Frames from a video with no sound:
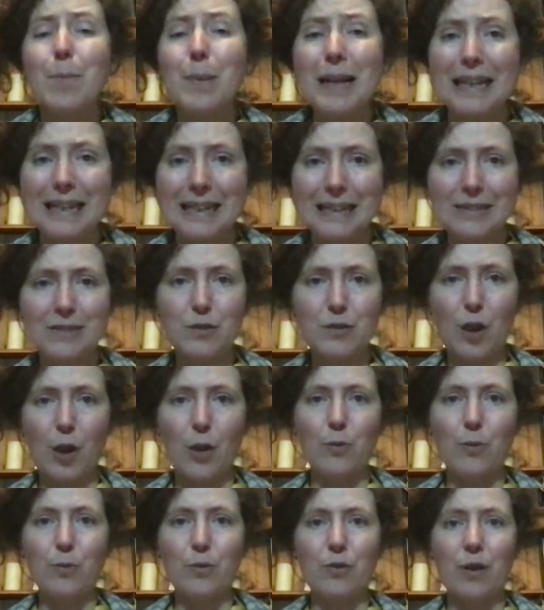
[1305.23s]
Please
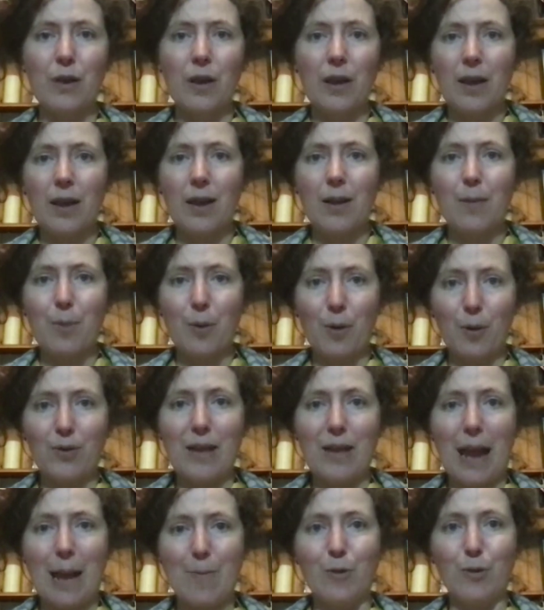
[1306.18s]
don't put
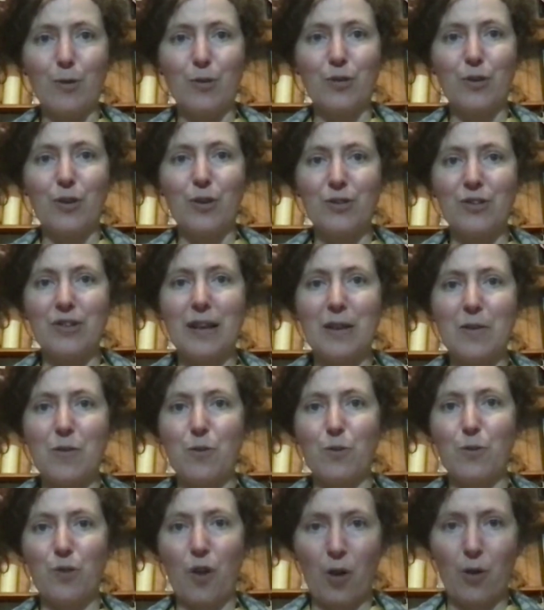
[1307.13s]
emeralds underneath
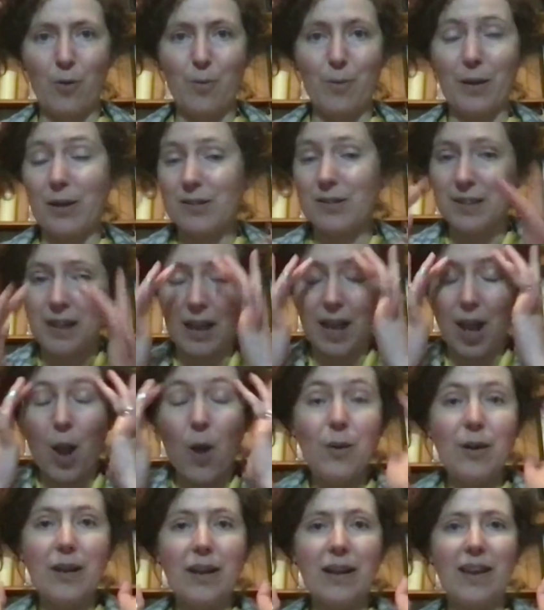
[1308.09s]
your tongue, because I
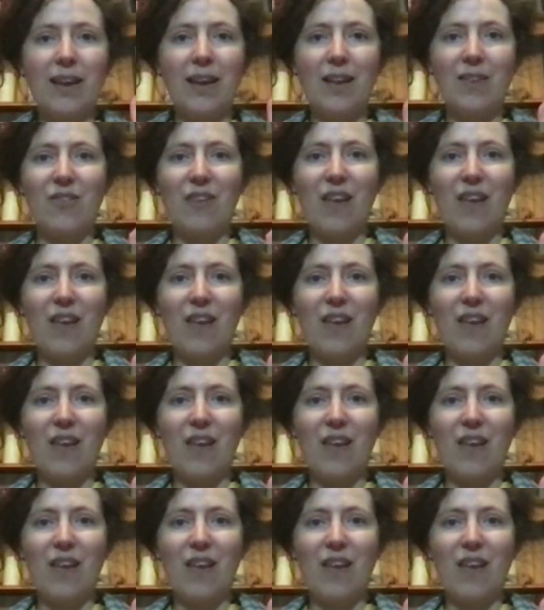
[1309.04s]
only,